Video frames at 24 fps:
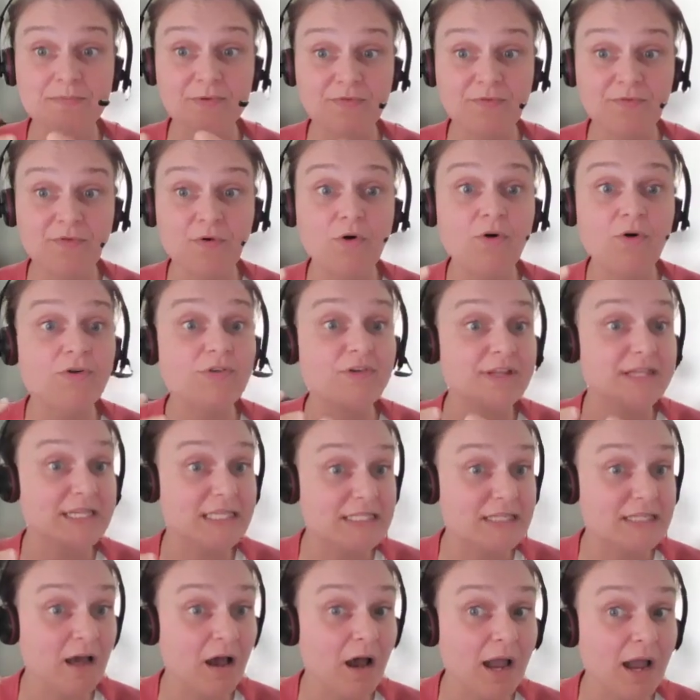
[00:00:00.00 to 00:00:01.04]
before or at the
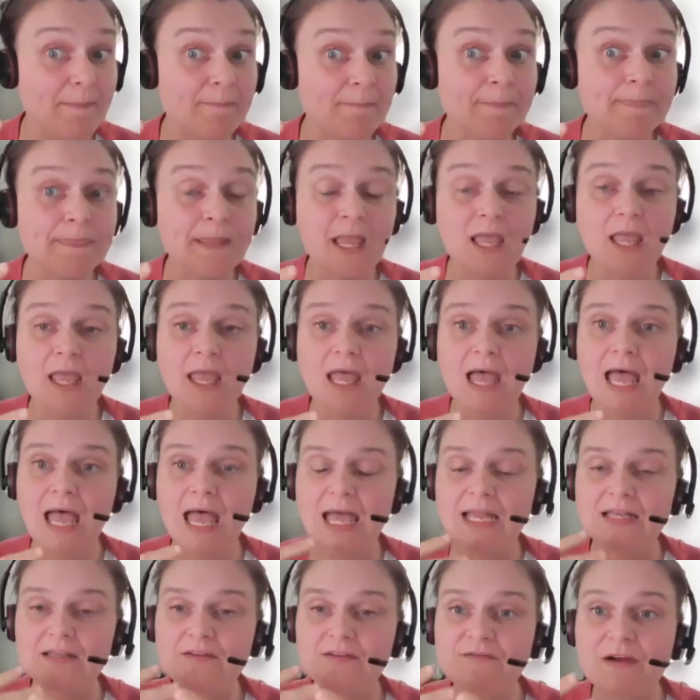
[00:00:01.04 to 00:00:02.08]
time.
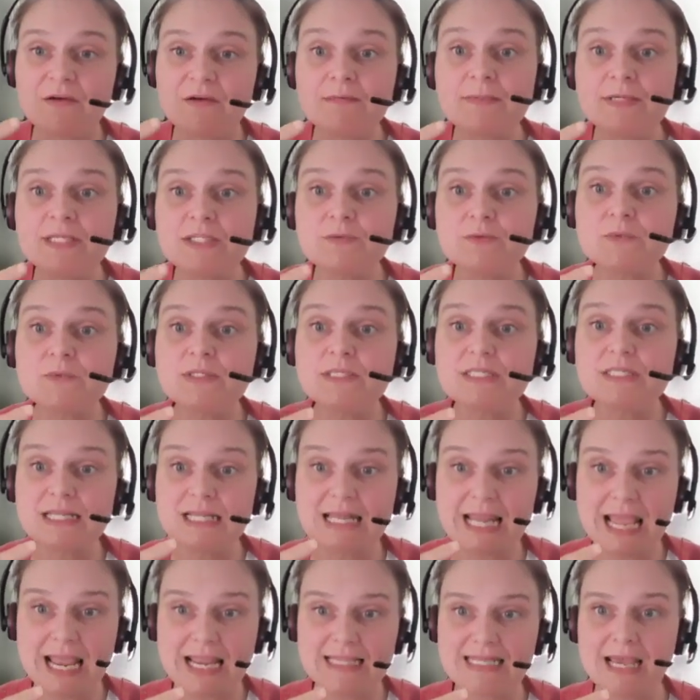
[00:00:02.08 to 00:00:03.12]
And therapists will
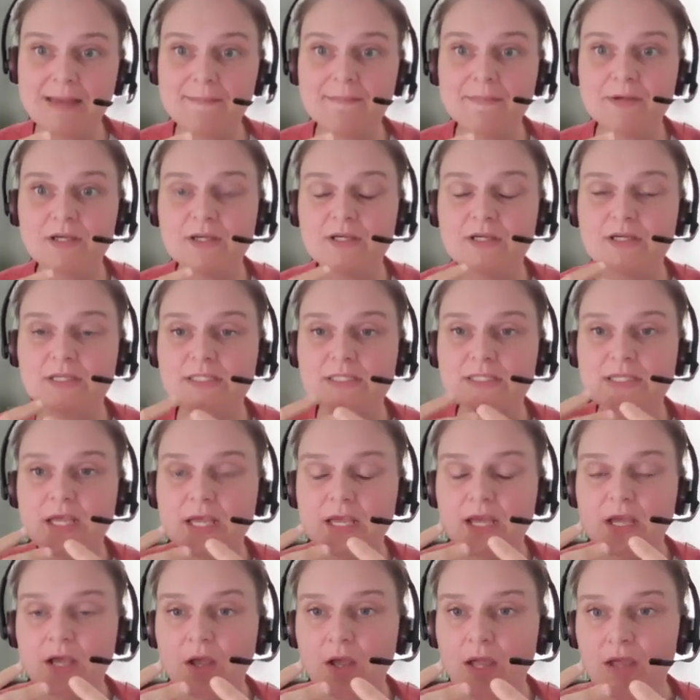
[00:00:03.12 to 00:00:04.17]
select that because
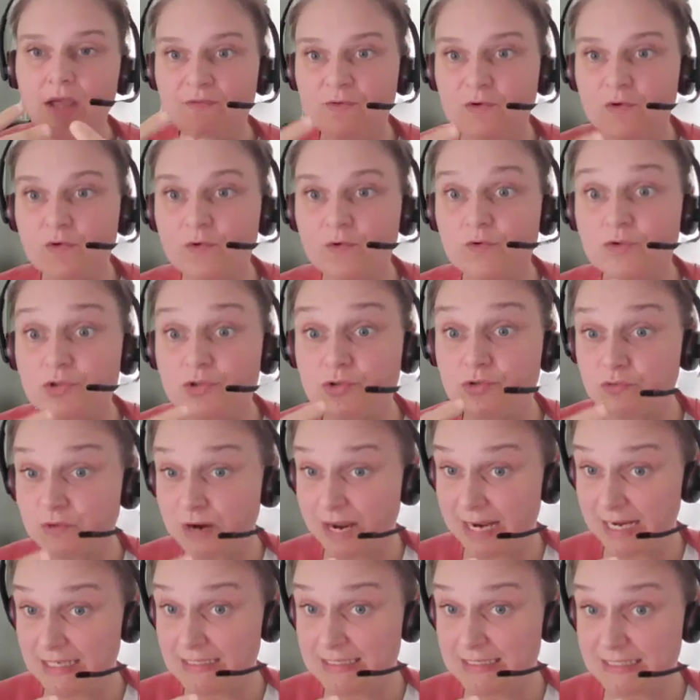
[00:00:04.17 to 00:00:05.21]
if you're
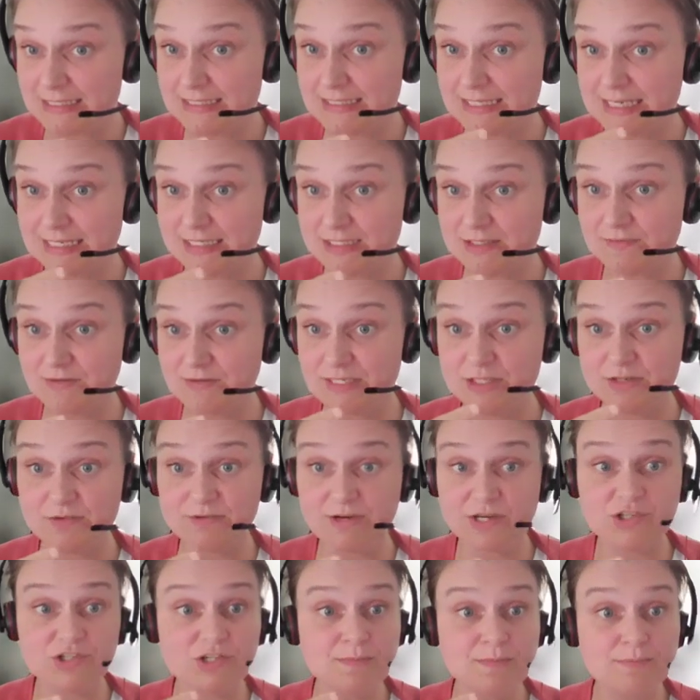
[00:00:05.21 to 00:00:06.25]
trained in sensory
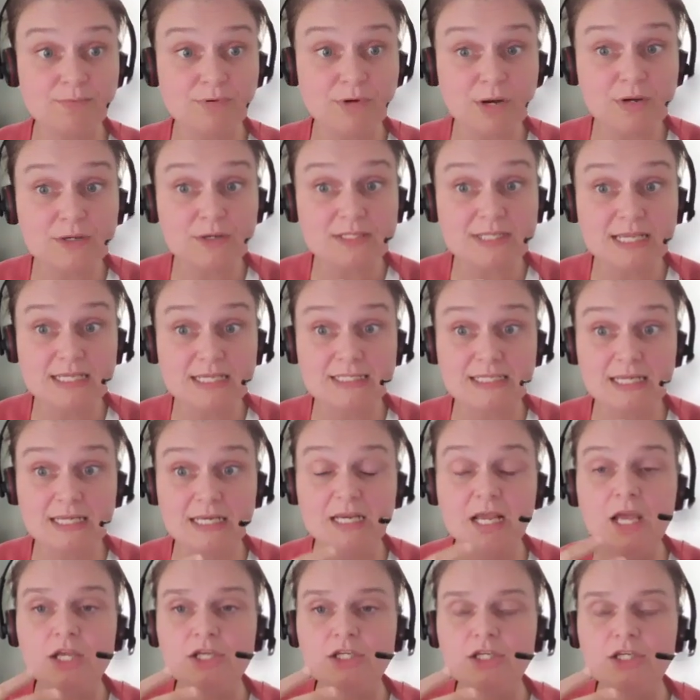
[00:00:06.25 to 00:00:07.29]
integration and
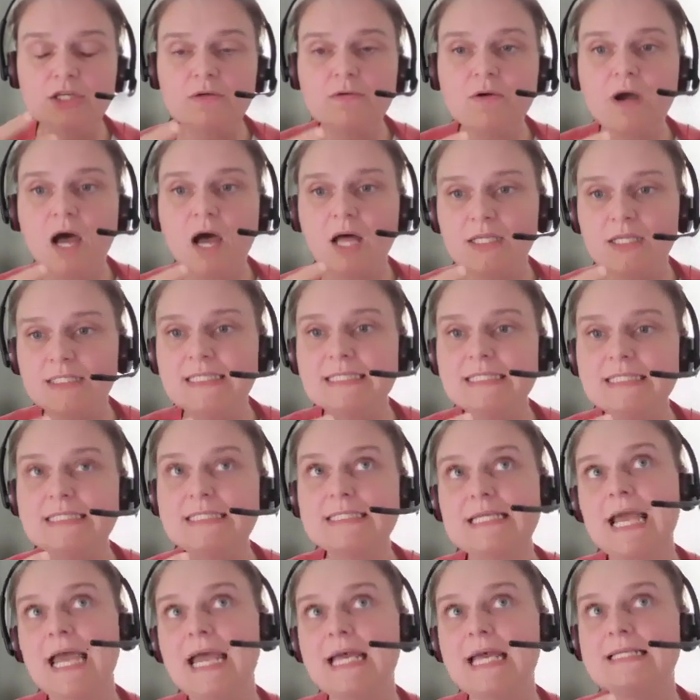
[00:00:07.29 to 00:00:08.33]
processing, you
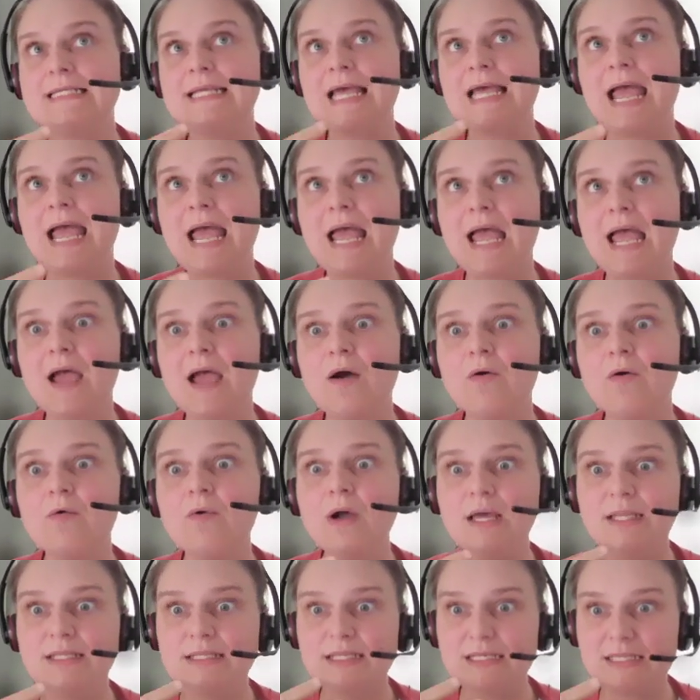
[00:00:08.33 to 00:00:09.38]
understand how
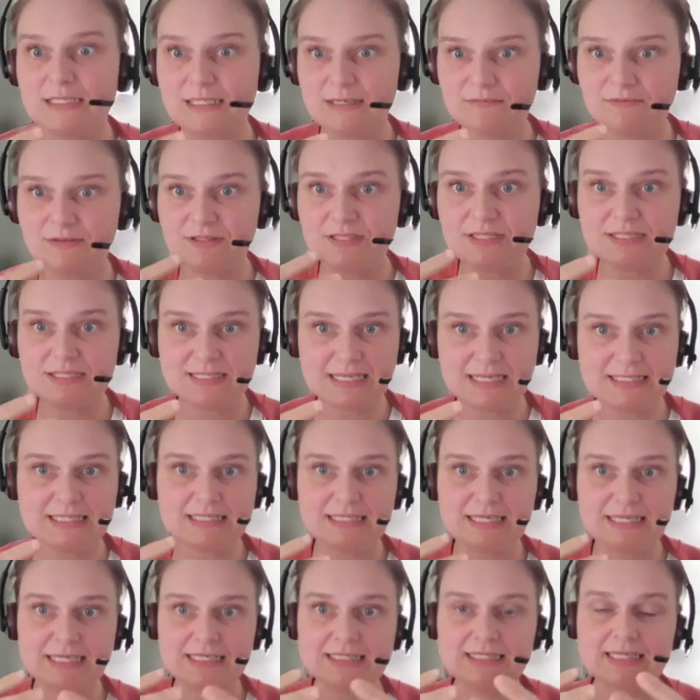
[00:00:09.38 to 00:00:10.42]
the different
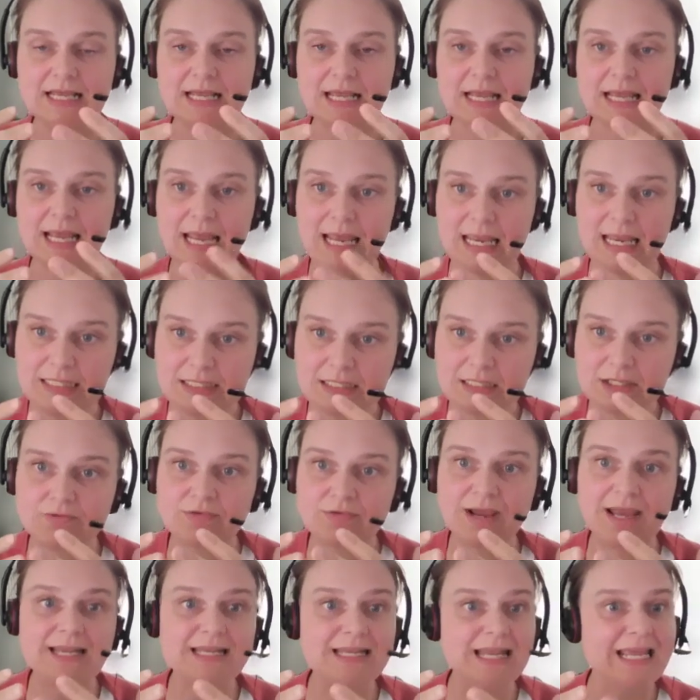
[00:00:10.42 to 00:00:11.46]
senses
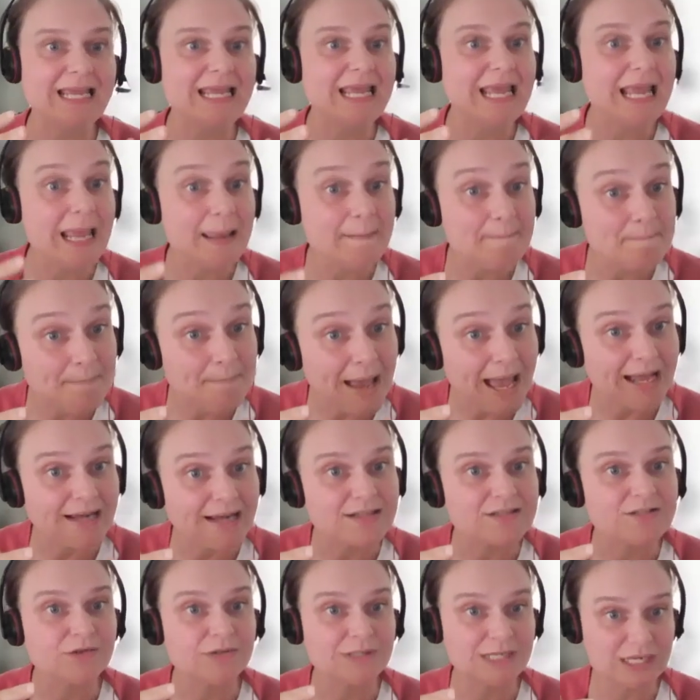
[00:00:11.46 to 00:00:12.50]
integrate and they
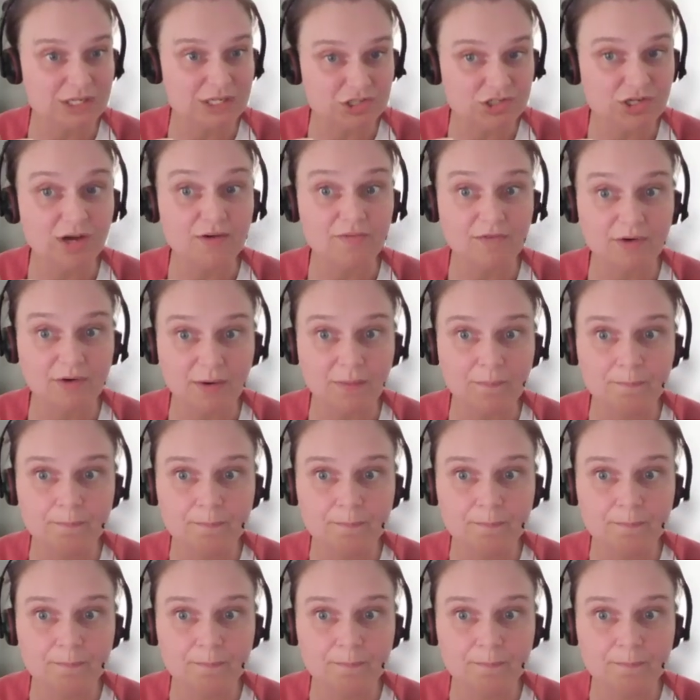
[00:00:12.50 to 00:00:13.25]
impact on each other.